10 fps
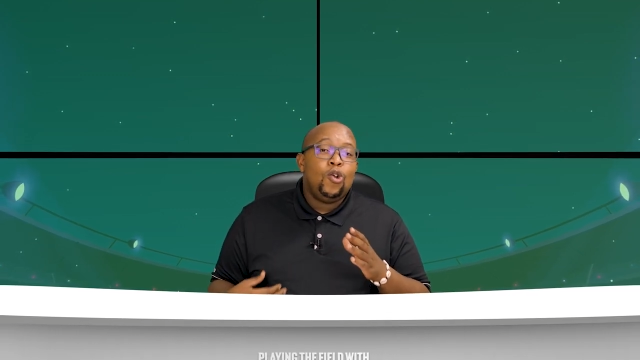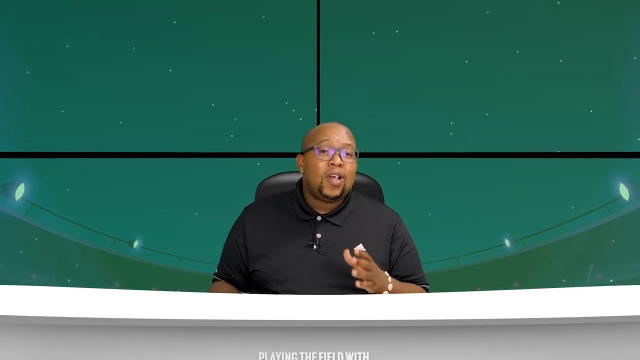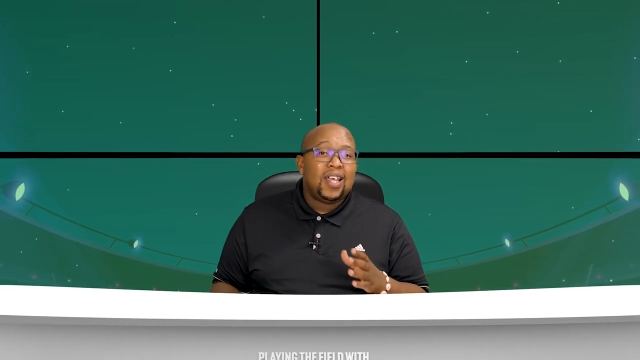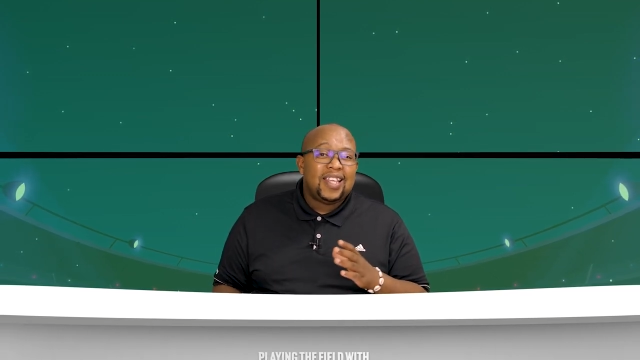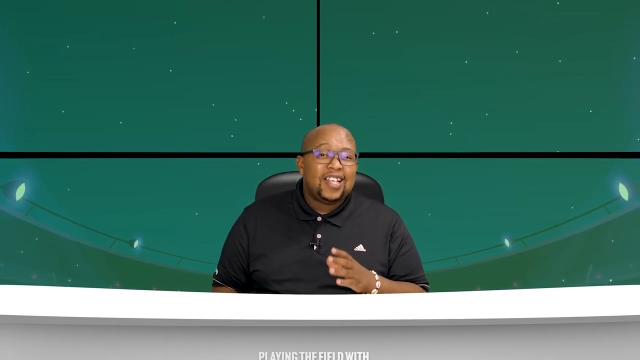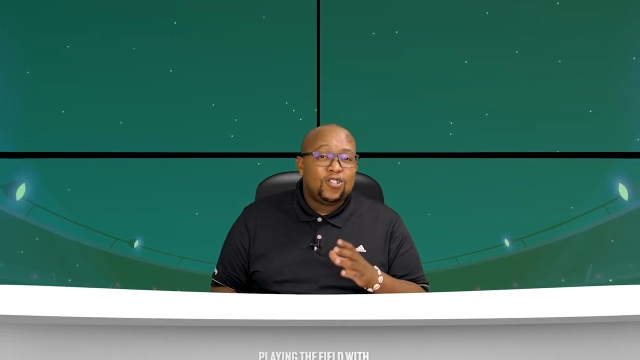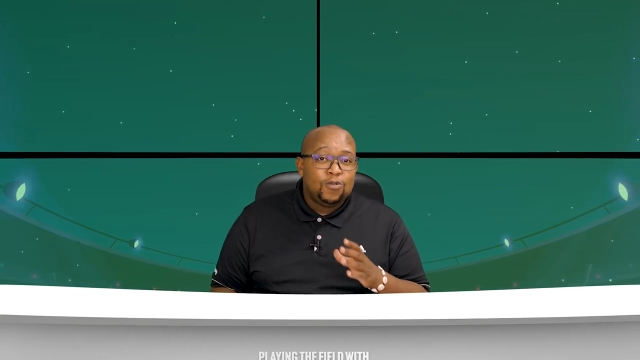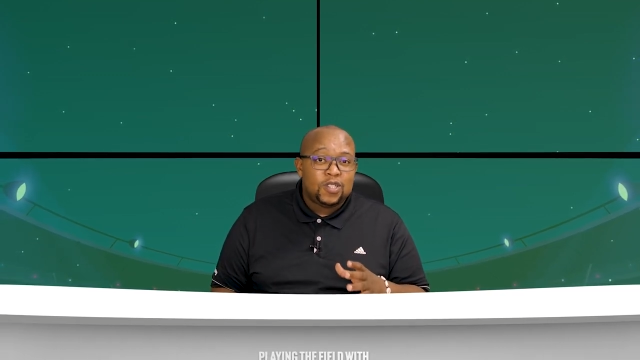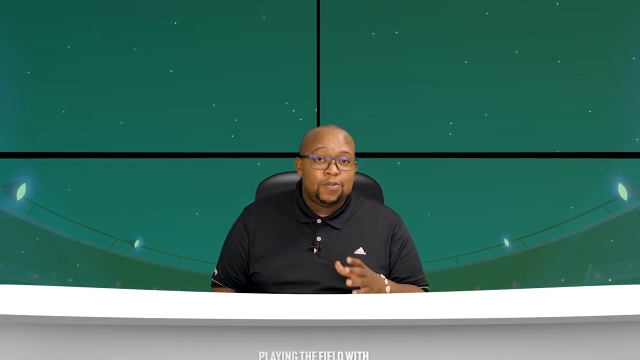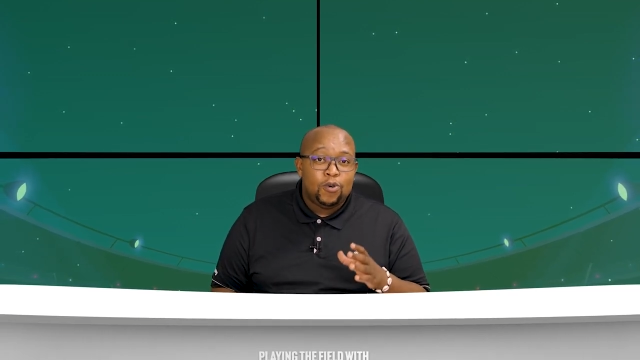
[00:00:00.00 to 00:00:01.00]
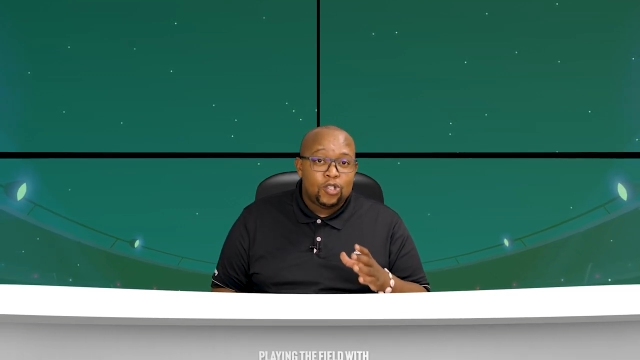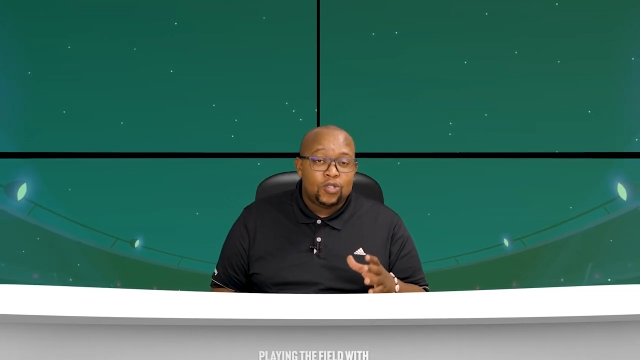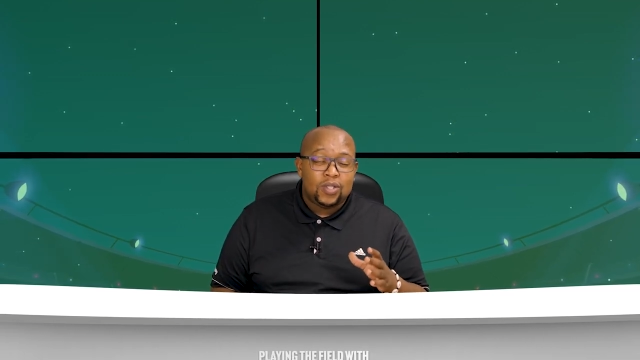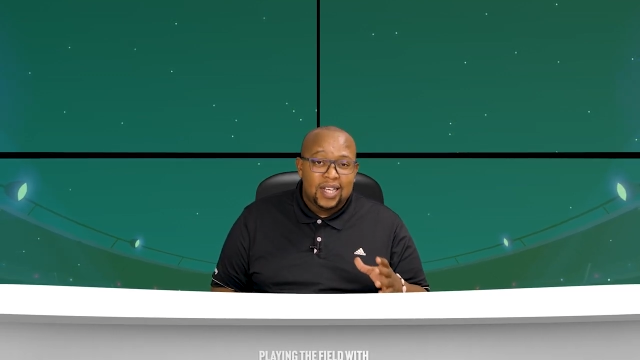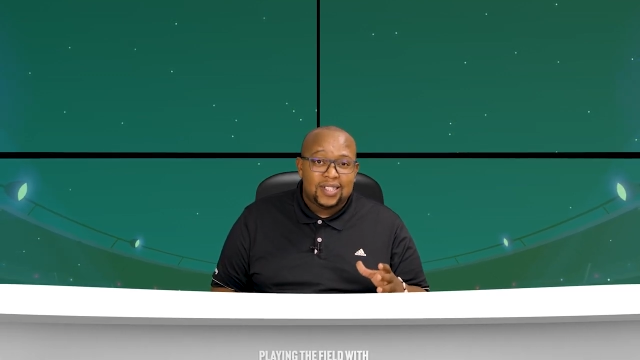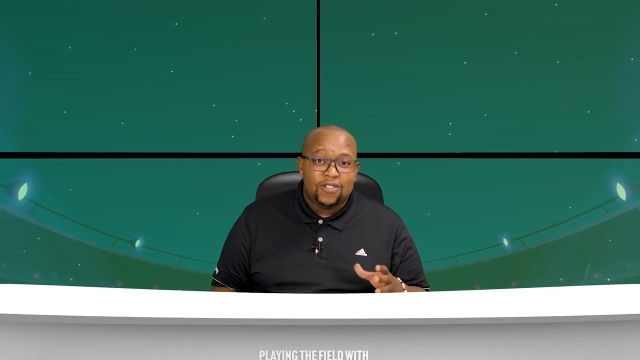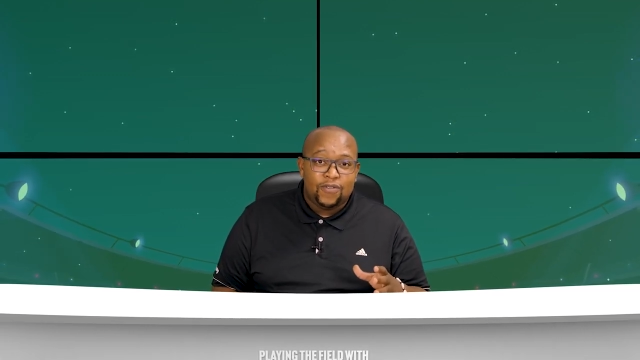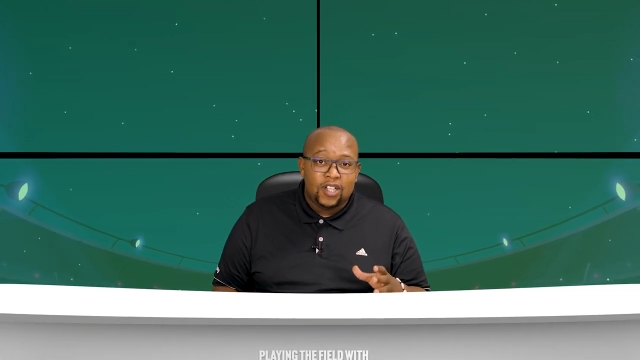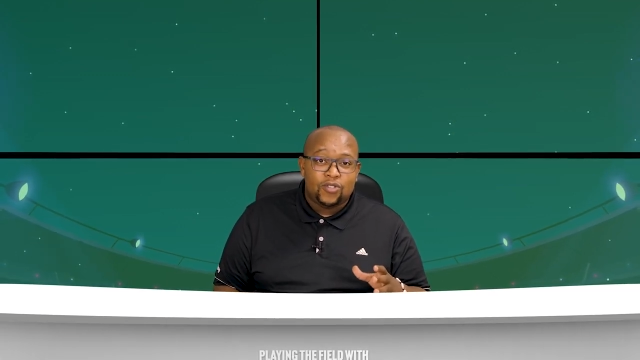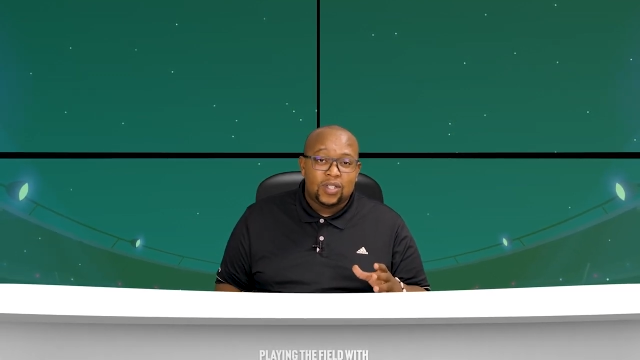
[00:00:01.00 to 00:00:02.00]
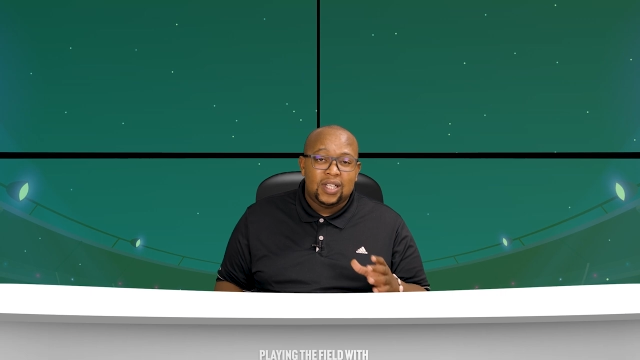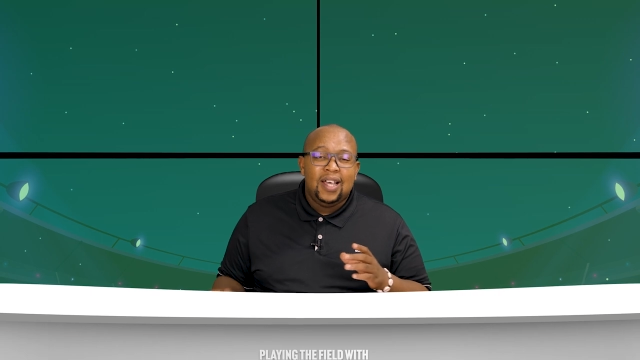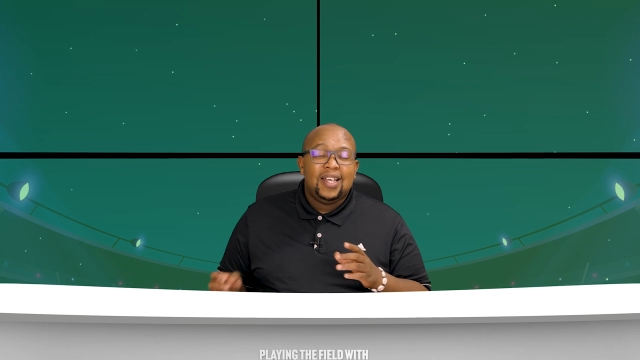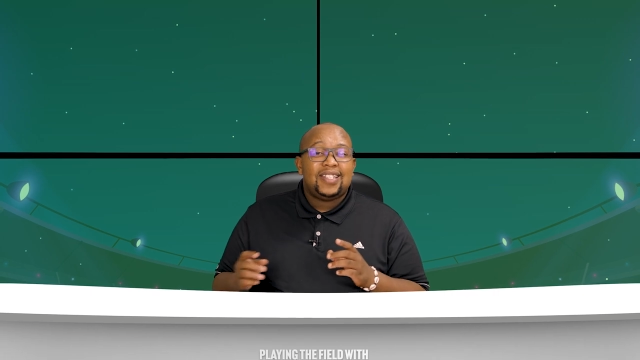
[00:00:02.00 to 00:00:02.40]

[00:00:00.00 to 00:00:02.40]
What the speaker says: Look at that SuperSport United victory.